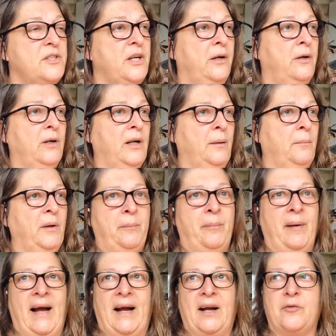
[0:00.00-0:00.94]
holding me
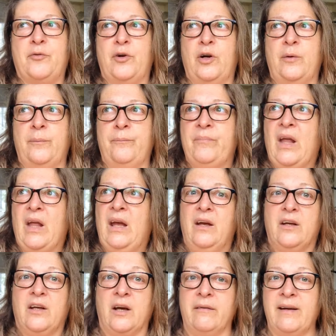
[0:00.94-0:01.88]
back from
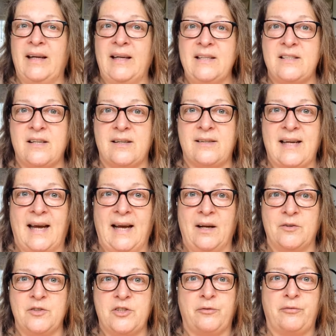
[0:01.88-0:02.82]
going into
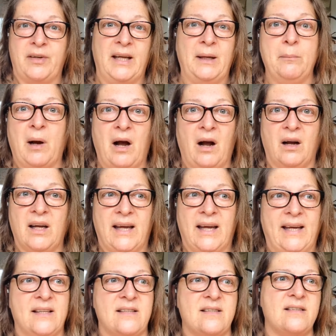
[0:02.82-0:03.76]
town to flea
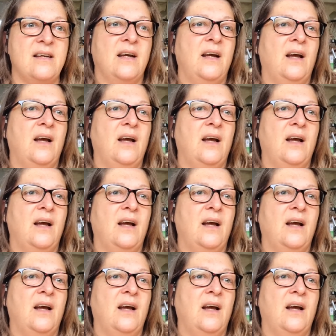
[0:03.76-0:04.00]
markets.